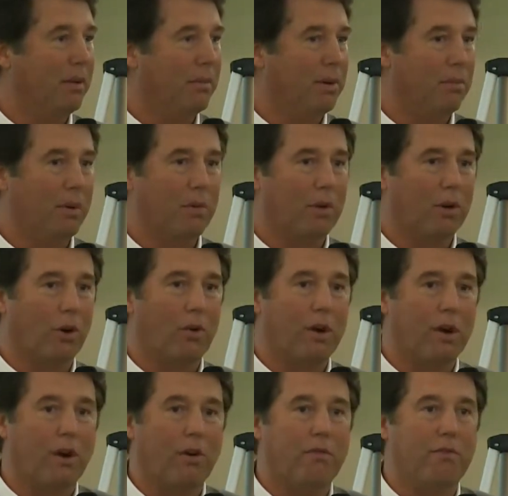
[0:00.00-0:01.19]
I mean, we were growing
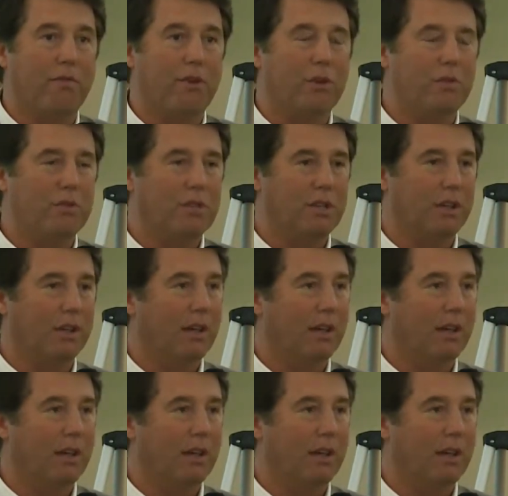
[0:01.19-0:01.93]
our own foods,